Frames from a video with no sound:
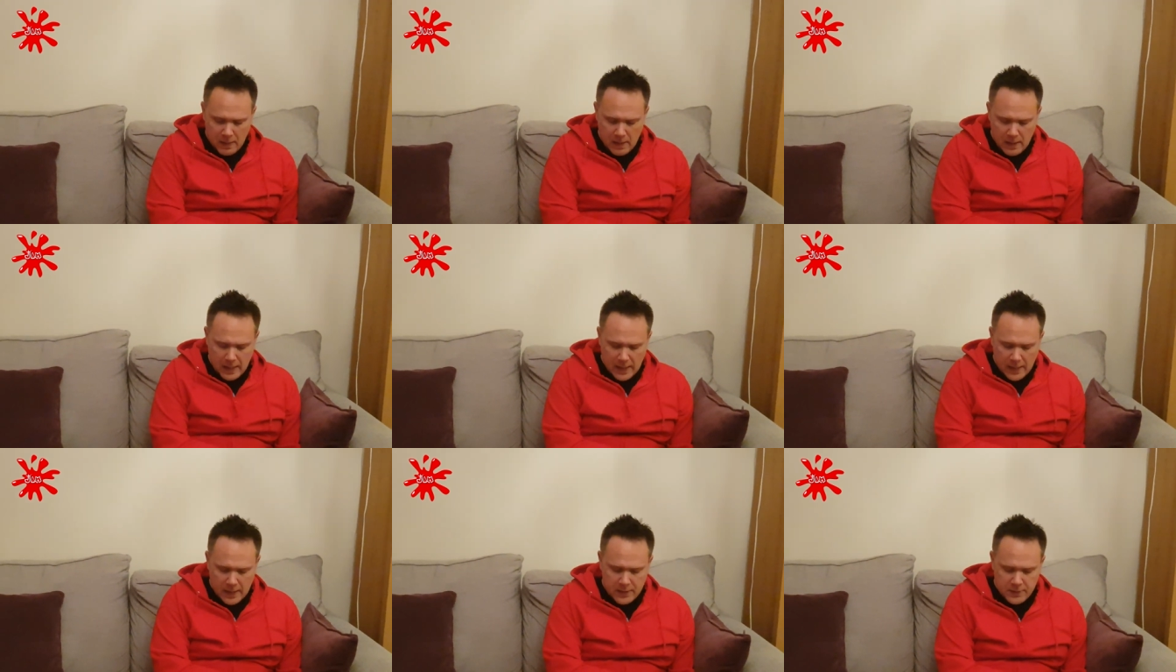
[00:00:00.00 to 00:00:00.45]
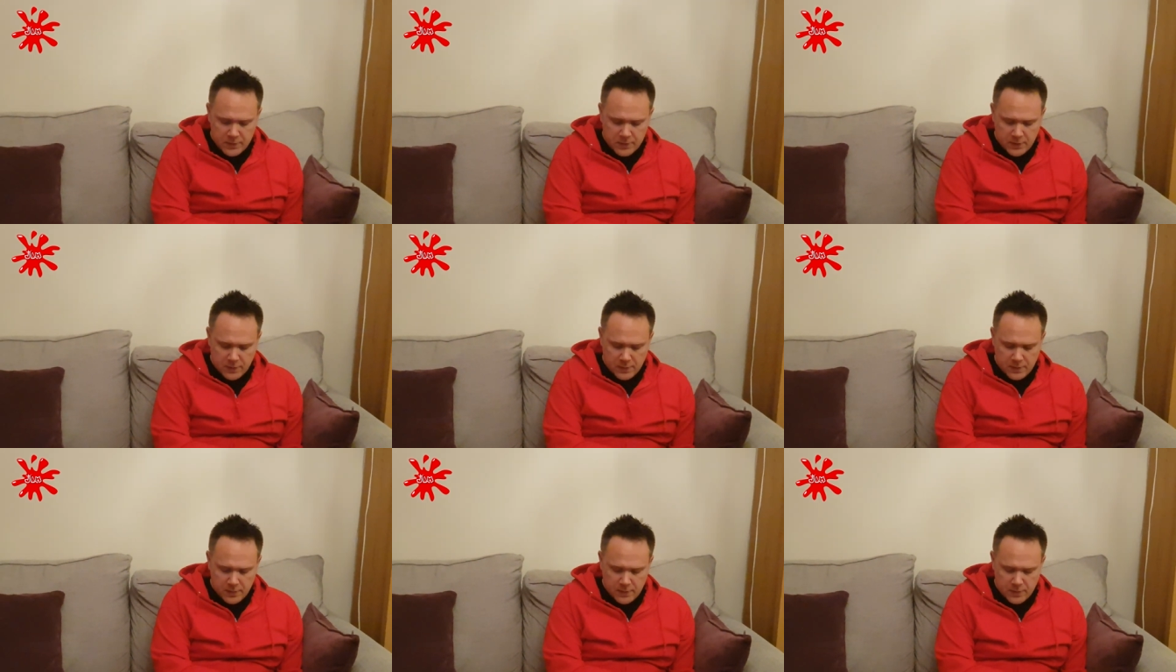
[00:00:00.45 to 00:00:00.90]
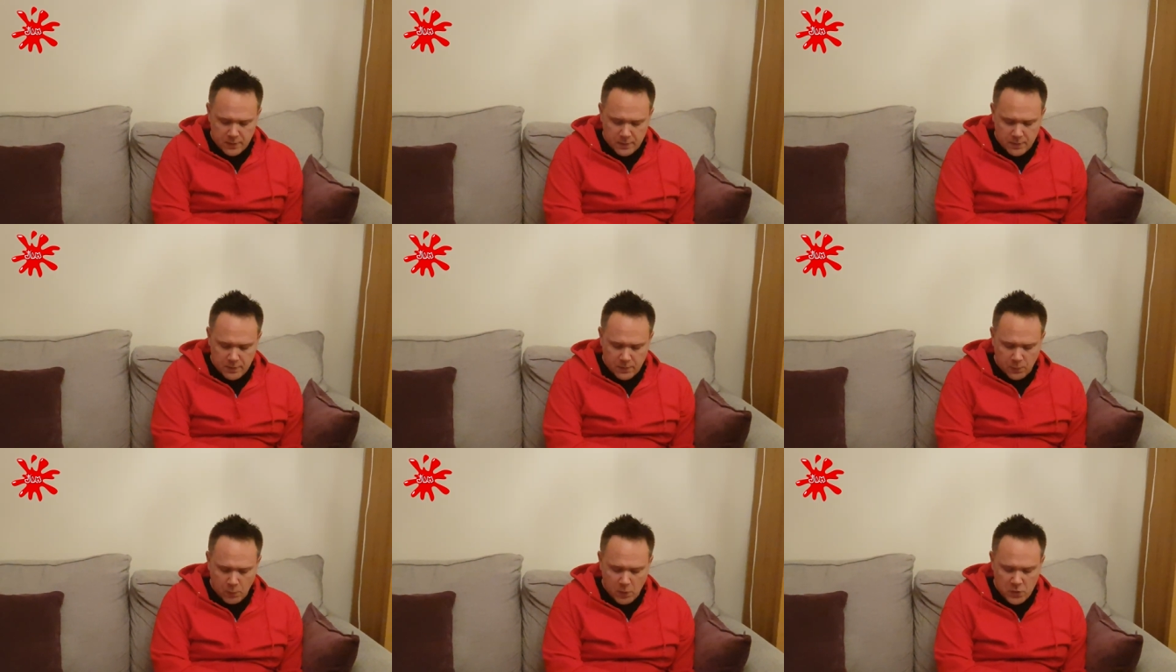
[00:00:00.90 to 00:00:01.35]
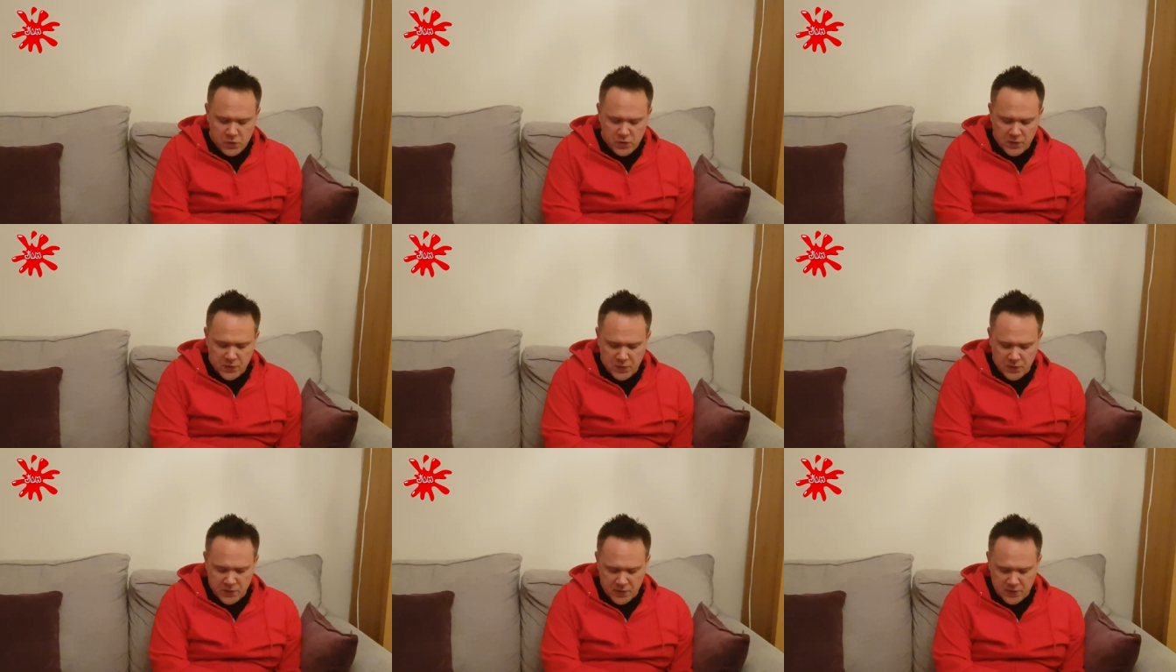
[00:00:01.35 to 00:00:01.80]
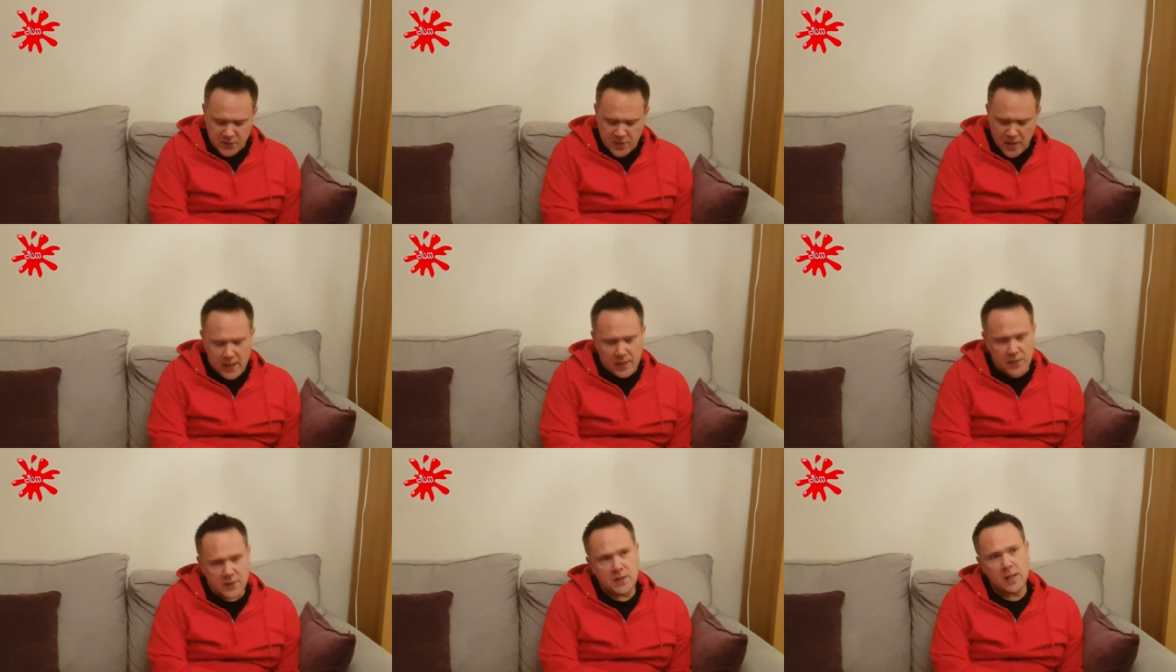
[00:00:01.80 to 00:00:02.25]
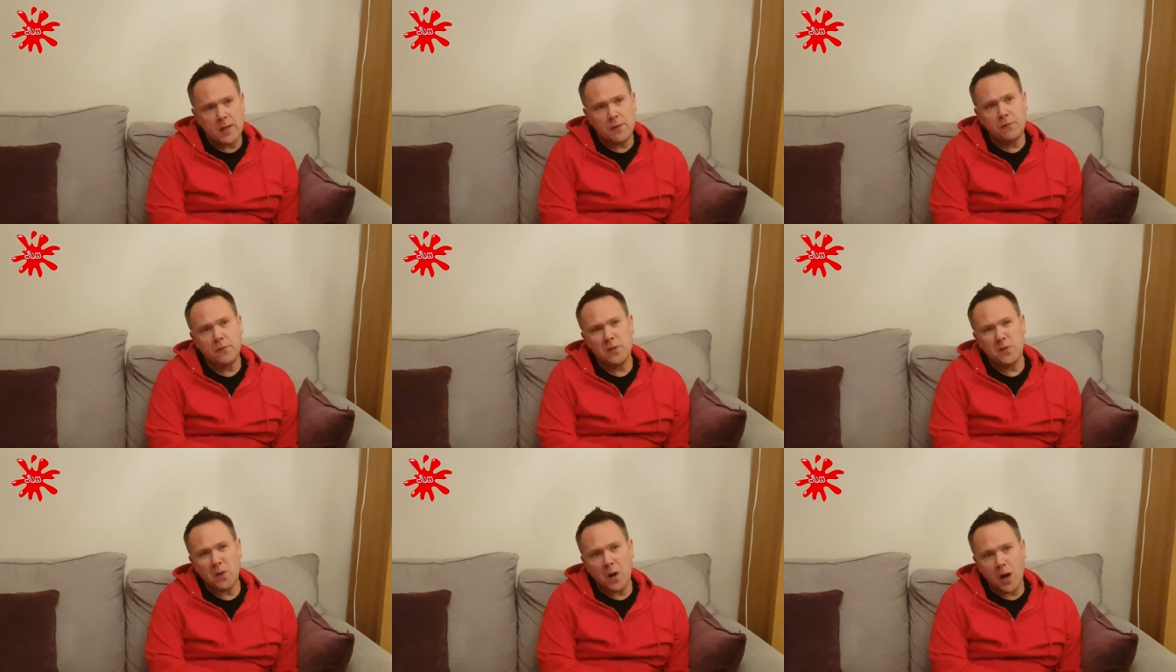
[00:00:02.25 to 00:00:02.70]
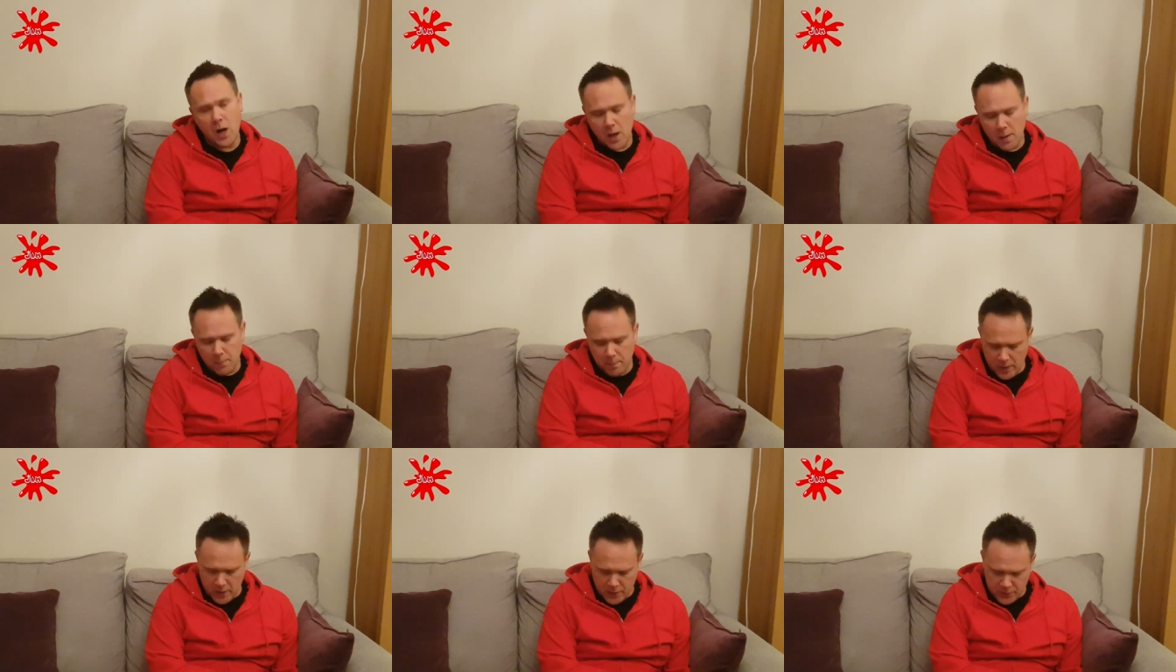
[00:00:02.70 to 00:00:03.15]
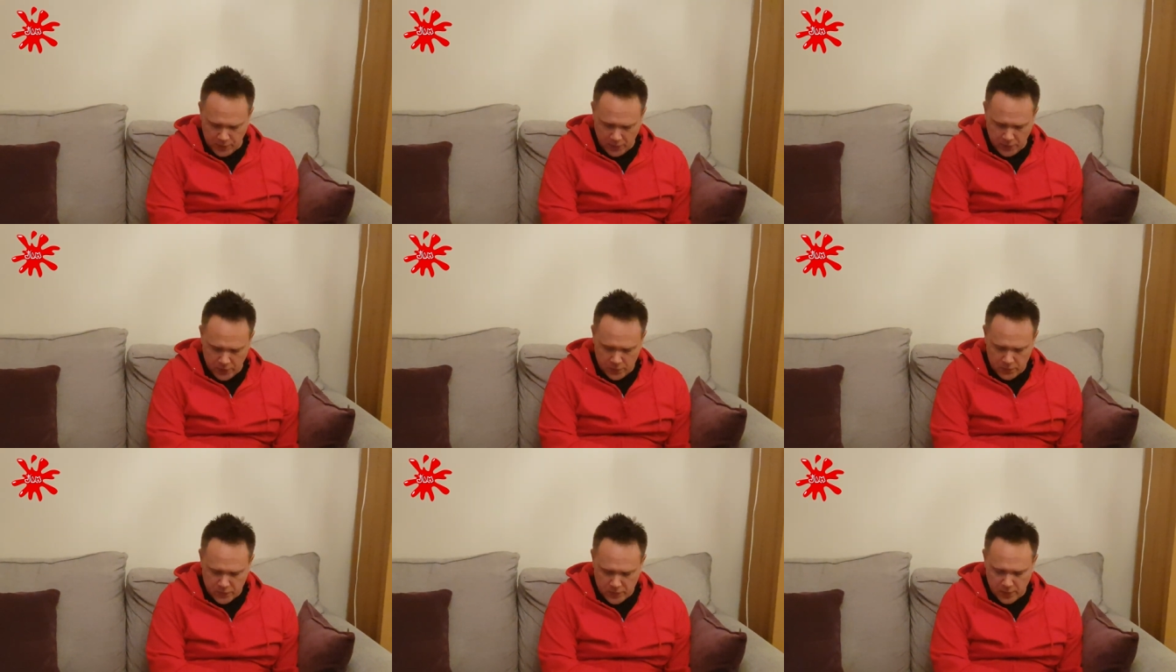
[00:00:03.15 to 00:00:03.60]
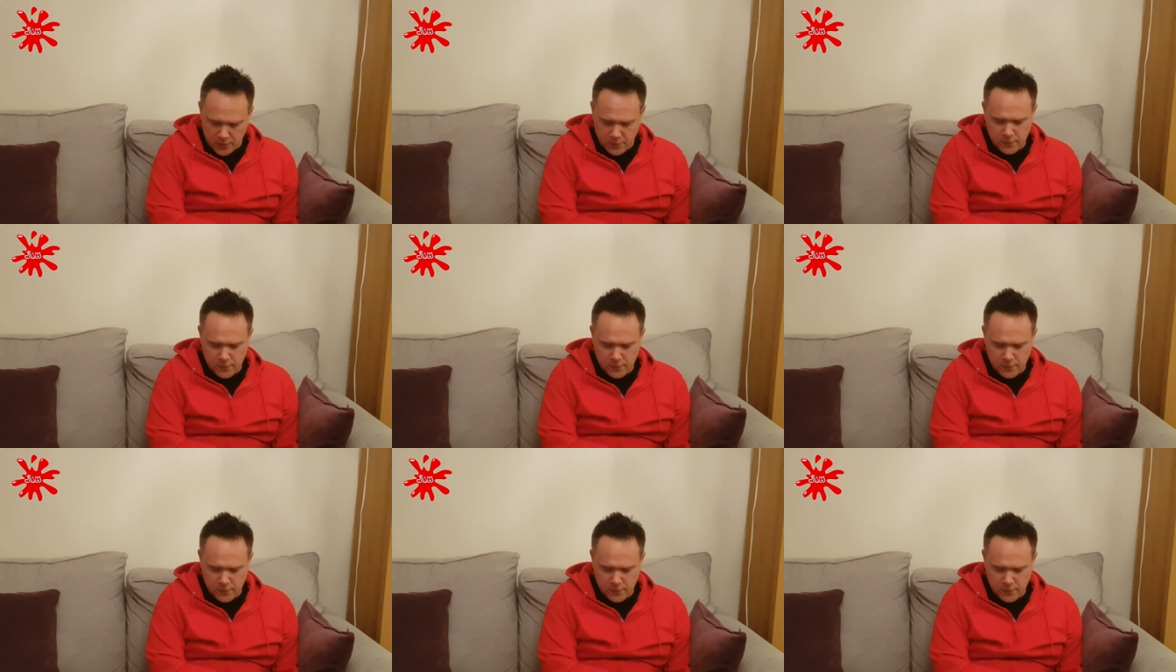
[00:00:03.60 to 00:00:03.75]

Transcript: And what Jesus is saying is if you are persecuted